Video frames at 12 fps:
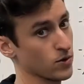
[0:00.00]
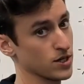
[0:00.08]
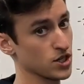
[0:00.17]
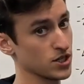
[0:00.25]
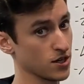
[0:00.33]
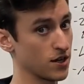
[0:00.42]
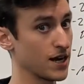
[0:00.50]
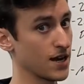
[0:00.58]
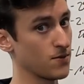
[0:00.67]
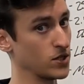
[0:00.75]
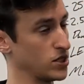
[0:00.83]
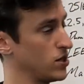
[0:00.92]
which is on
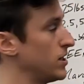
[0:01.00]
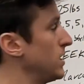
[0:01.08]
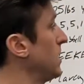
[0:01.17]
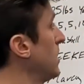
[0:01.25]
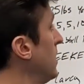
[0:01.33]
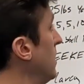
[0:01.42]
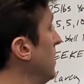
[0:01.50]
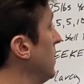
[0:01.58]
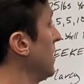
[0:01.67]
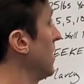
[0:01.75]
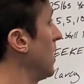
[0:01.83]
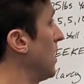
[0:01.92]
Amazon
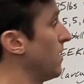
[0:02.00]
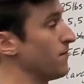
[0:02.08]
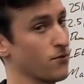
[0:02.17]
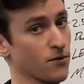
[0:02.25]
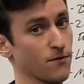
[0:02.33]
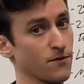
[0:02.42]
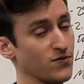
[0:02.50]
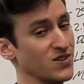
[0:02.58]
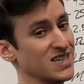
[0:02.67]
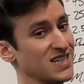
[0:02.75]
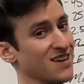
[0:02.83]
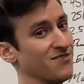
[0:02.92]
for
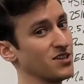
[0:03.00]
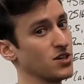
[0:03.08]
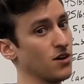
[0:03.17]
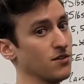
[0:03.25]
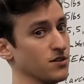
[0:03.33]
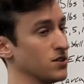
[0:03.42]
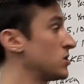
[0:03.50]
$57.